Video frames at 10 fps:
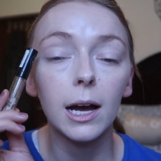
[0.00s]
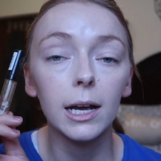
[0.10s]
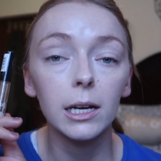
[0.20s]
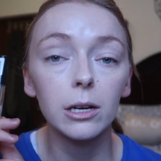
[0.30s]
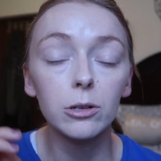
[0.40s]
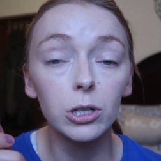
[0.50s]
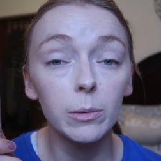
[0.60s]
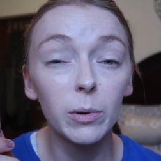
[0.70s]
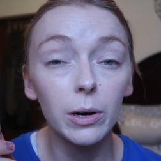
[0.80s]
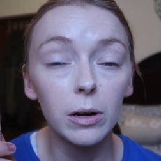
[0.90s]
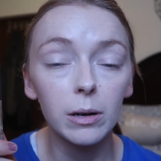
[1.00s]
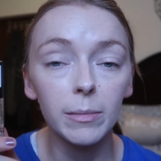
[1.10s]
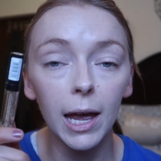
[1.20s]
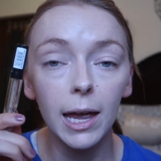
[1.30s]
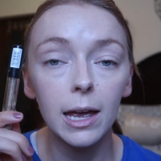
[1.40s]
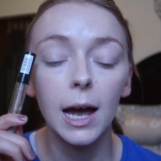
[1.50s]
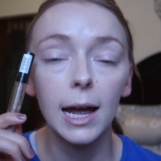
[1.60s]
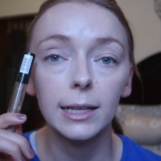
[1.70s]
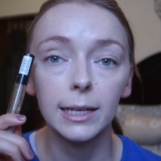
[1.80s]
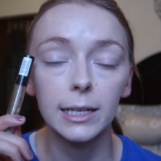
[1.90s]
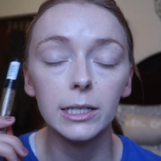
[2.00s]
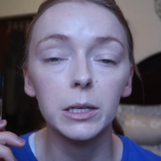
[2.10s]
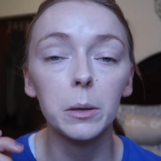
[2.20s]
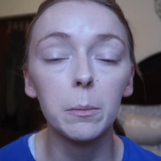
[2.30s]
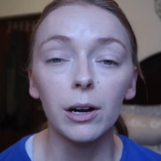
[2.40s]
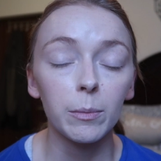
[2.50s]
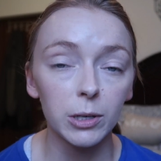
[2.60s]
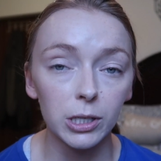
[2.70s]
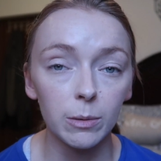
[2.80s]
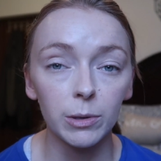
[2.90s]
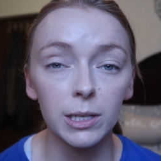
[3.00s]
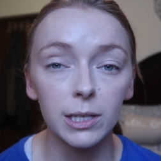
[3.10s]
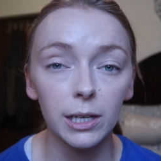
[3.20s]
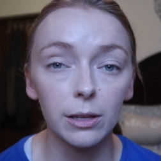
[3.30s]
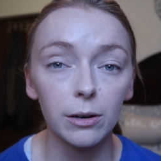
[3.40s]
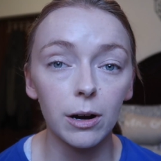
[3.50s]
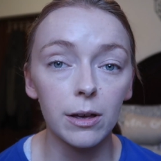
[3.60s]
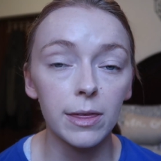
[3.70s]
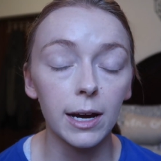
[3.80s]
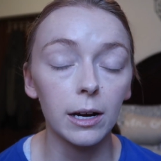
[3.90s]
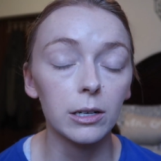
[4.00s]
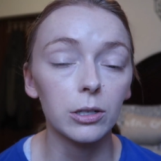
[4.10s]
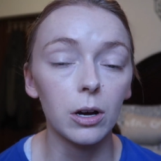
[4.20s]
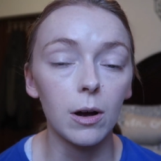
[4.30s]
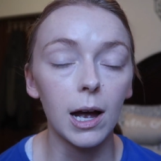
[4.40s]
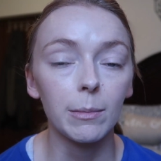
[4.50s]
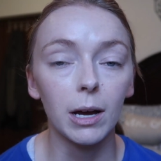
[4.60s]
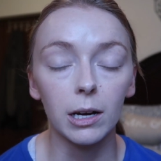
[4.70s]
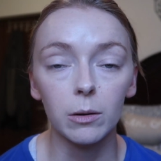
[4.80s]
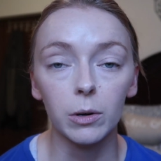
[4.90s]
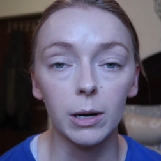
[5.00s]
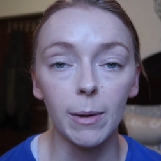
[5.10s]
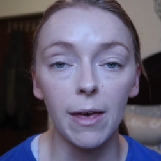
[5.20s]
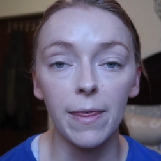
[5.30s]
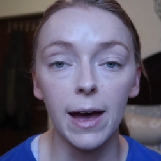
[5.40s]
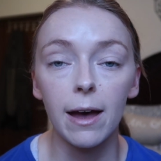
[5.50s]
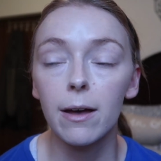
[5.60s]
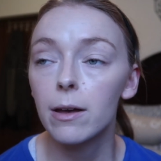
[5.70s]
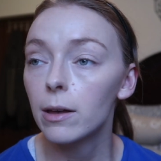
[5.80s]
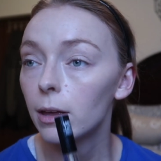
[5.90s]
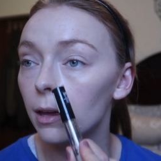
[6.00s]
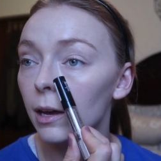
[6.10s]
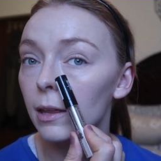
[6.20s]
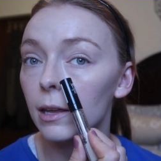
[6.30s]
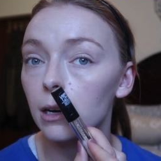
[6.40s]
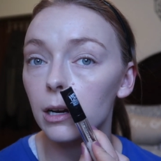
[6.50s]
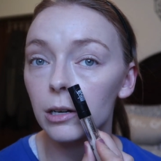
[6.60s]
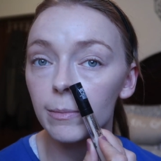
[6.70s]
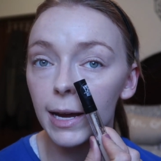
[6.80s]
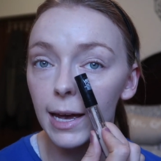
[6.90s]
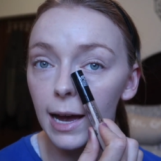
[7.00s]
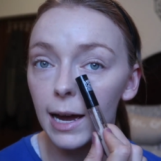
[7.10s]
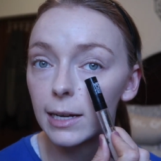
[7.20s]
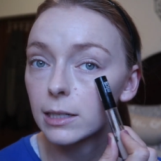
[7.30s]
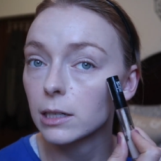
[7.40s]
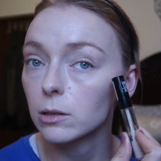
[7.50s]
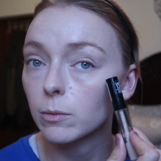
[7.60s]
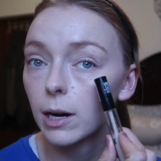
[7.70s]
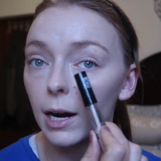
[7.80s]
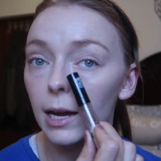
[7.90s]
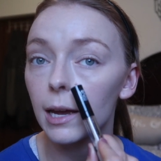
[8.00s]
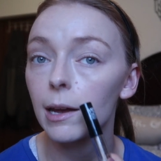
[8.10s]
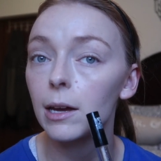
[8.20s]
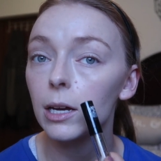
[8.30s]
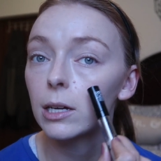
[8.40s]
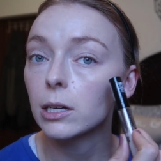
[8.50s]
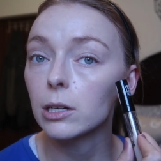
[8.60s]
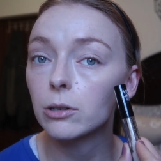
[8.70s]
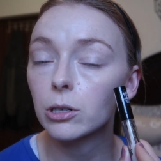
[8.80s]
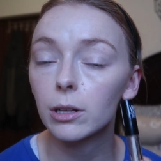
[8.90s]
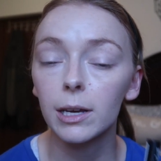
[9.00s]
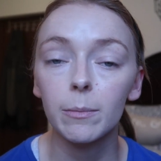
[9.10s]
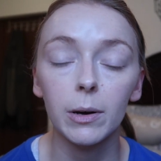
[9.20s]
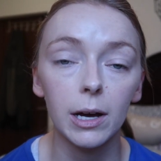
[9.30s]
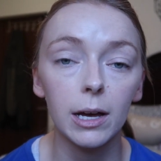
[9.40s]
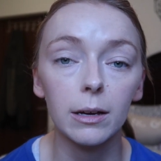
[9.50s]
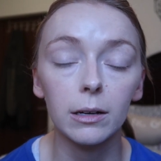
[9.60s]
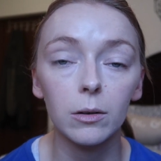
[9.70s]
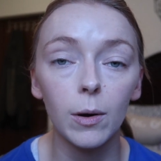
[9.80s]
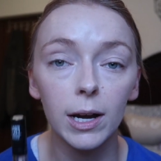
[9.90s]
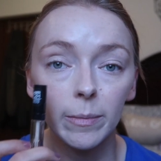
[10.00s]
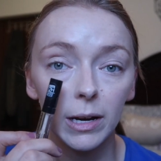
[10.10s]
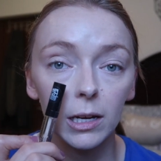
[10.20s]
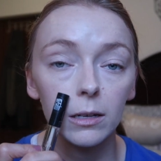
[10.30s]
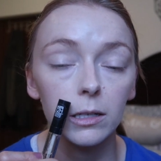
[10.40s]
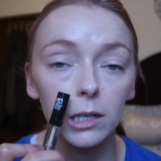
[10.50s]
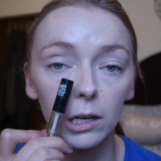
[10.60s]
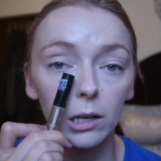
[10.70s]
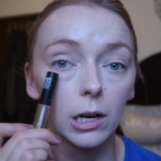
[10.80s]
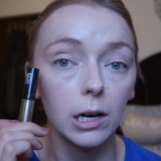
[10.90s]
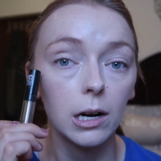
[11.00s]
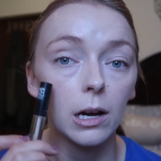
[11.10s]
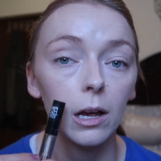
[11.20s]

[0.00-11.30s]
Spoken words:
I usually put it on my eyelids. I already put some concealer on there, so I'm not going to worry about that. And then under my eyes is where I usually put quite a bit of concealer.